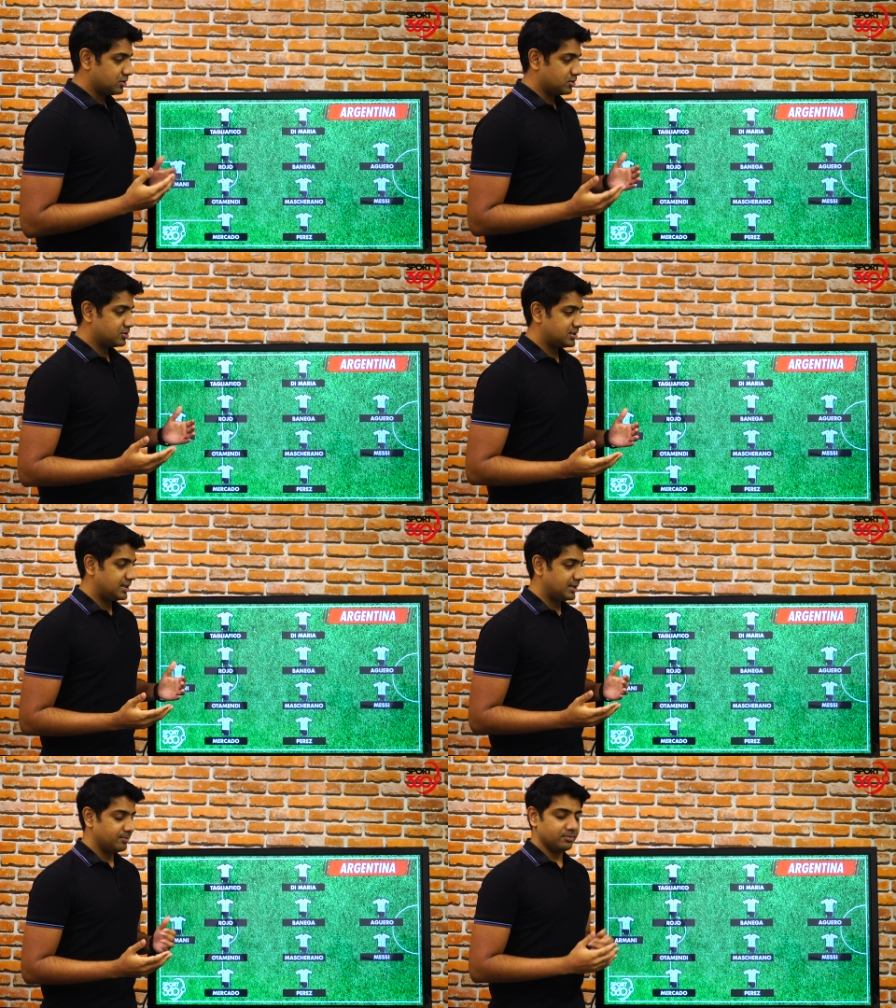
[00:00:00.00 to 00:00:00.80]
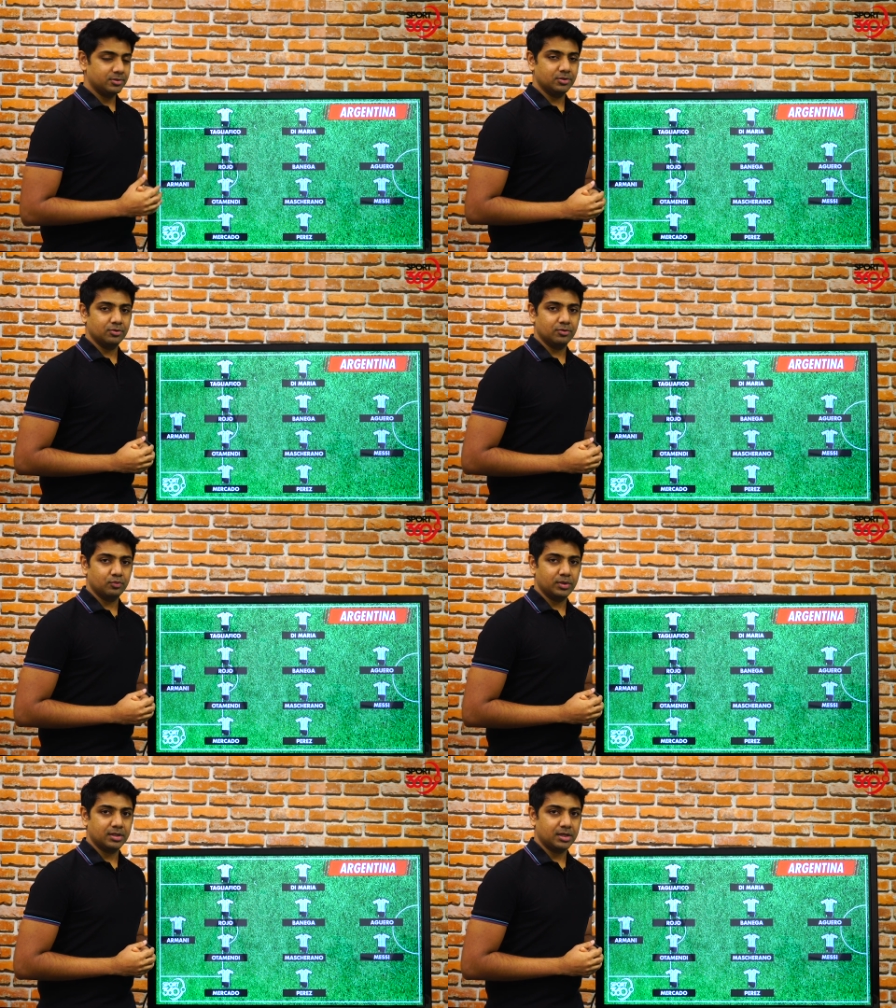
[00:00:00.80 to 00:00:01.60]
you'd see him do
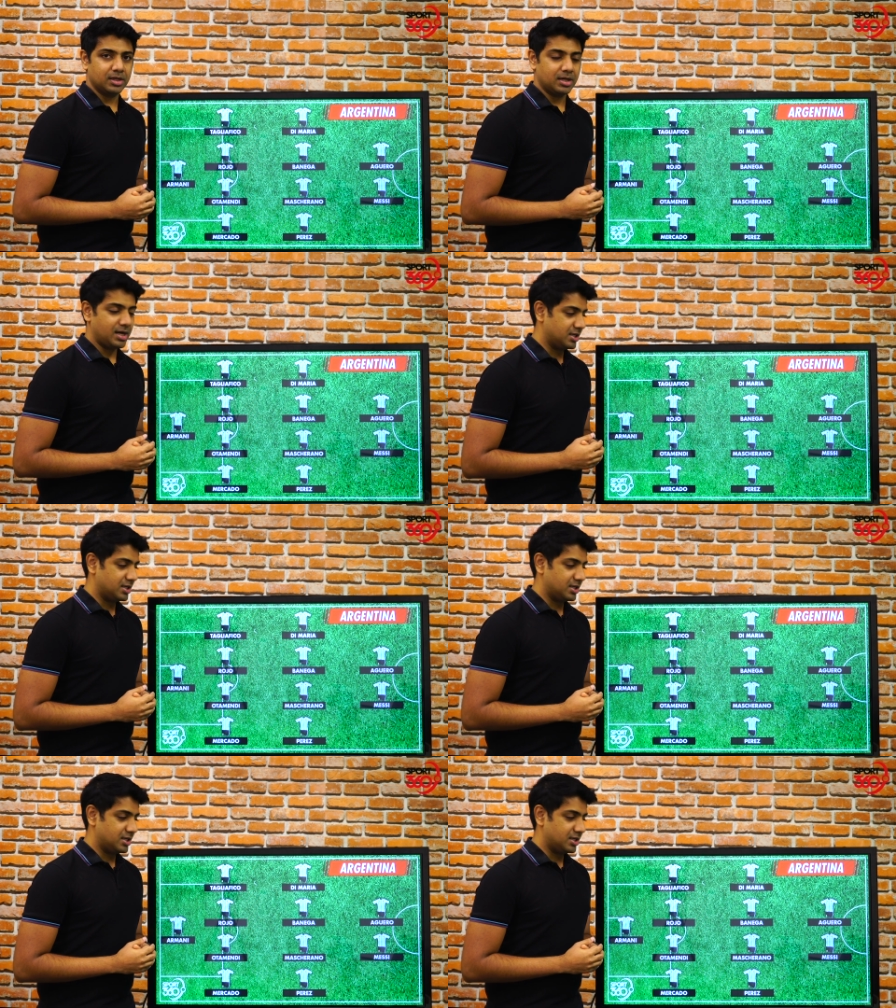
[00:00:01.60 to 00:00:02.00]
with uh,